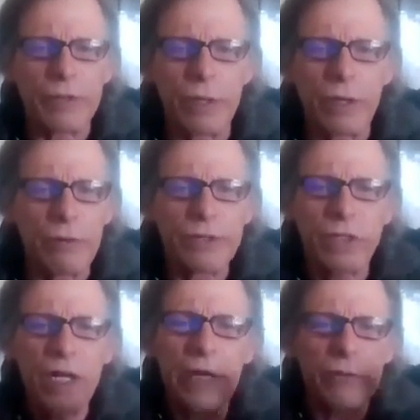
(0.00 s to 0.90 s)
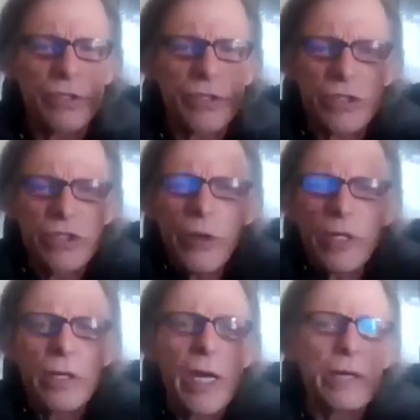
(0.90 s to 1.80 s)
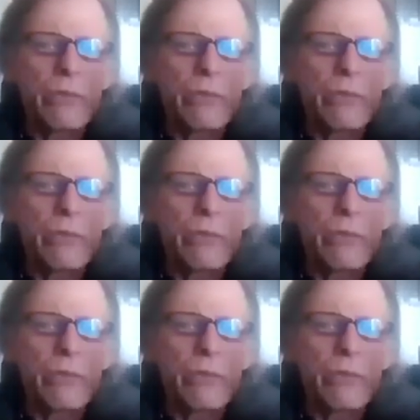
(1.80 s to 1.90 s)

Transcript: It was light. It was shimmering light.